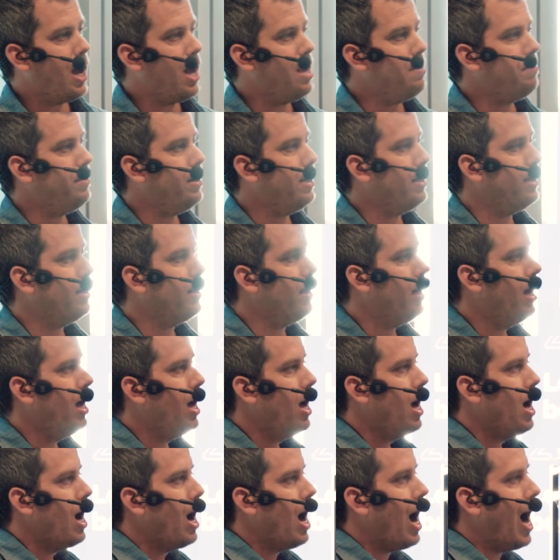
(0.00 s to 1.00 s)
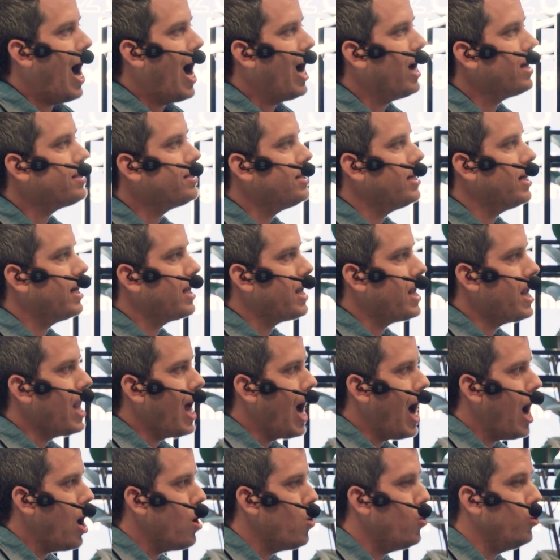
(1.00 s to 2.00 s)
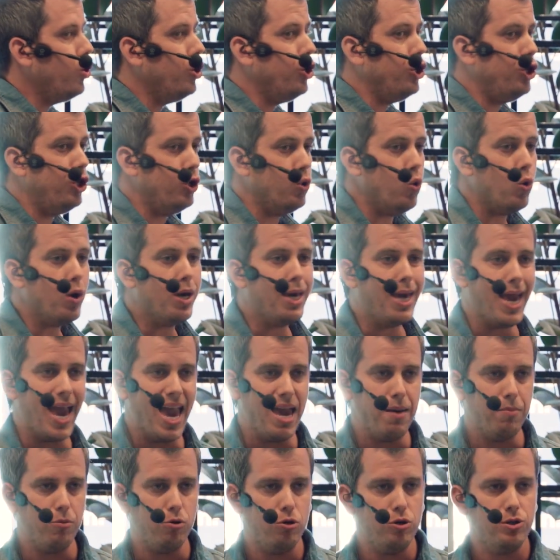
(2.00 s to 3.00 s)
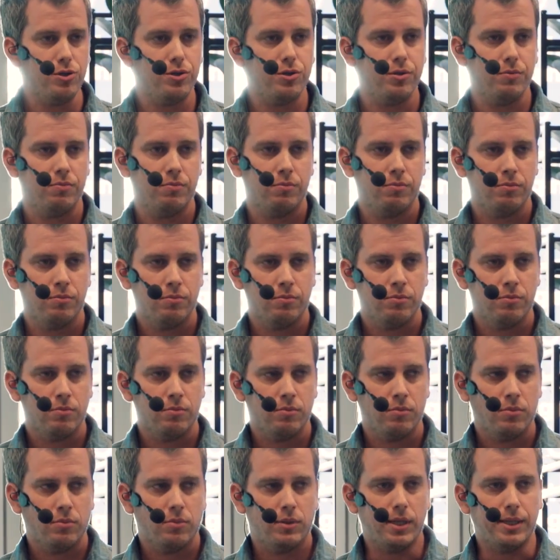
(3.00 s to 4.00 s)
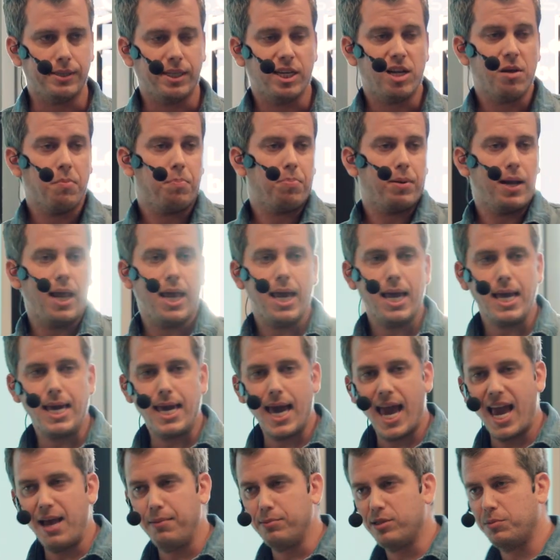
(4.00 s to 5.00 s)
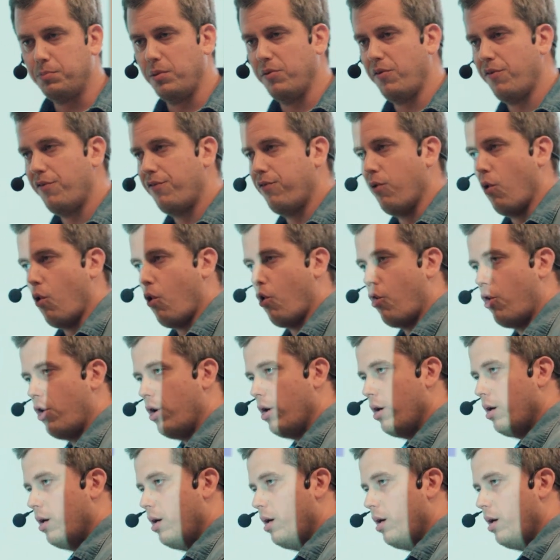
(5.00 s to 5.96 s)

I mean, are there now new gamers that didn't play games before,